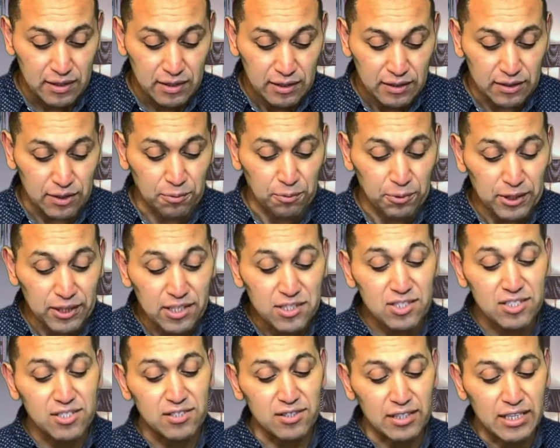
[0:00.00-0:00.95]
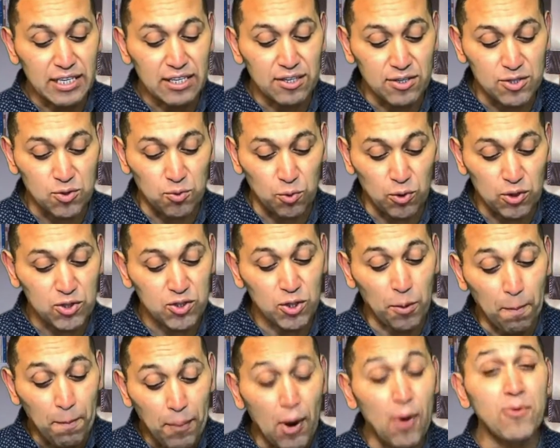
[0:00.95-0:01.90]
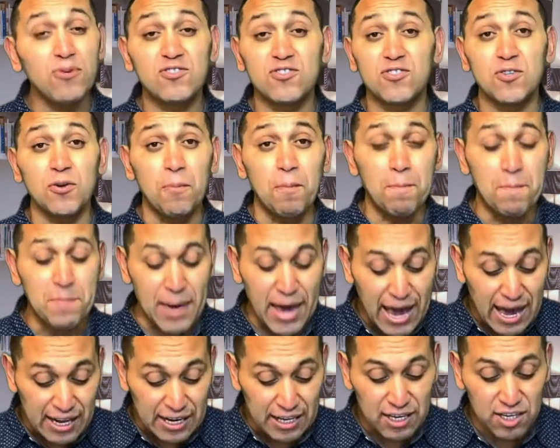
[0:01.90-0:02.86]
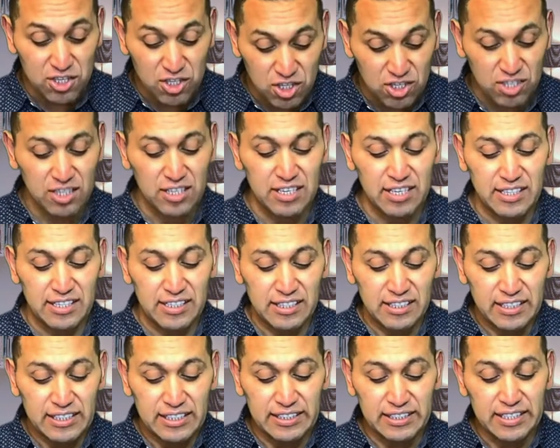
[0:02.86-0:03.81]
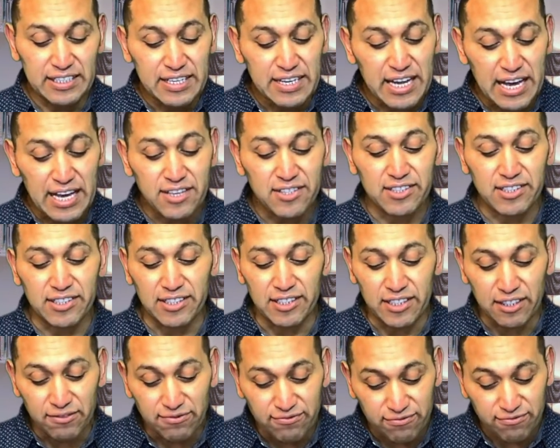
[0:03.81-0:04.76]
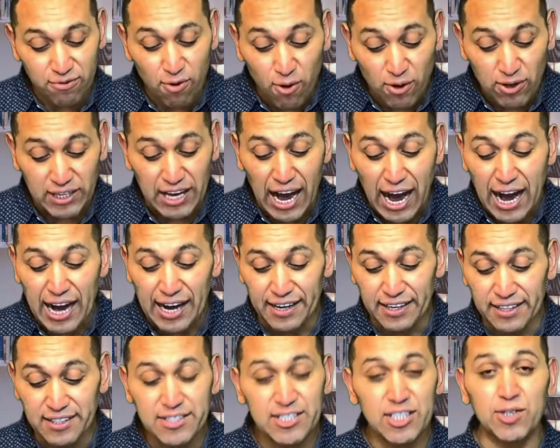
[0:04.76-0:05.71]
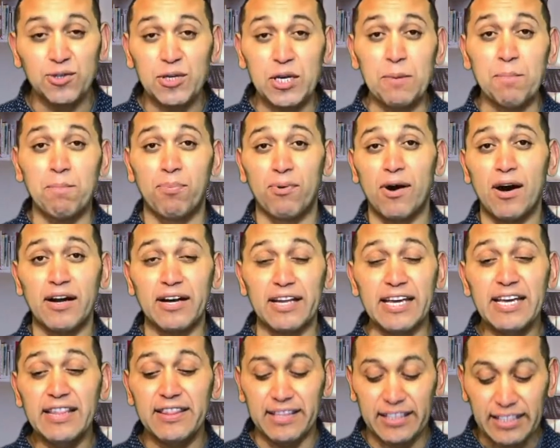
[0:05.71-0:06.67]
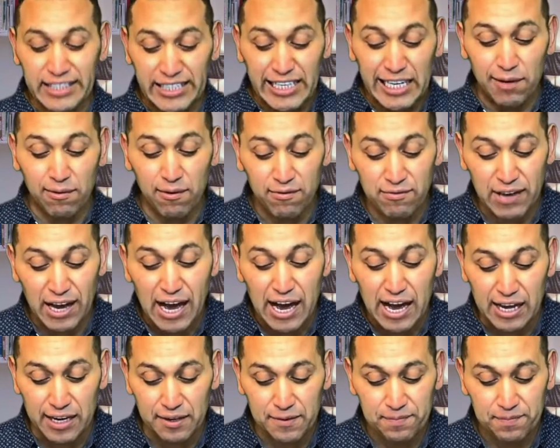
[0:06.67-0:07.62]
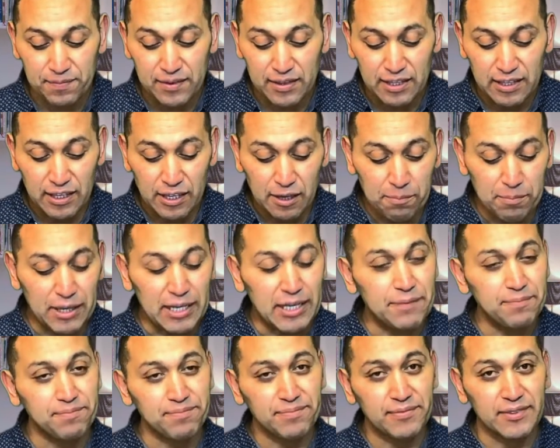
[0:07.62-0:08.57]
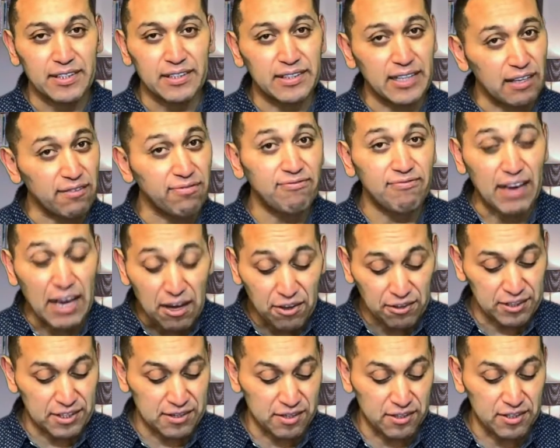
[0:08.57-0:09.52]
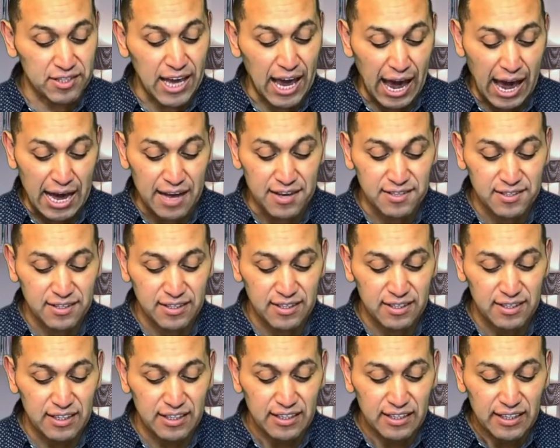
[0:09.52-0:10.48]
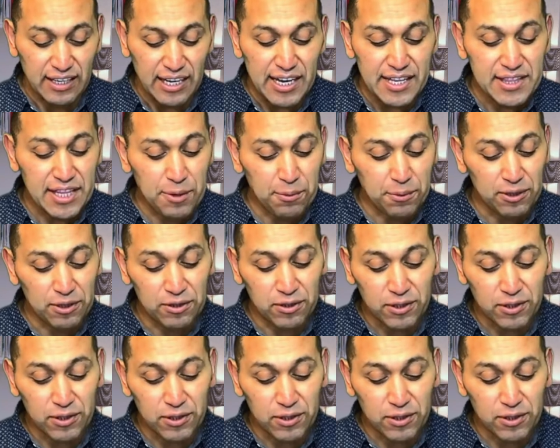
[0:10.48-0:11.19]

The religious leaders were supposed to manage the nation for God until he brought in the kingdom of God. But they failed at their task, and they were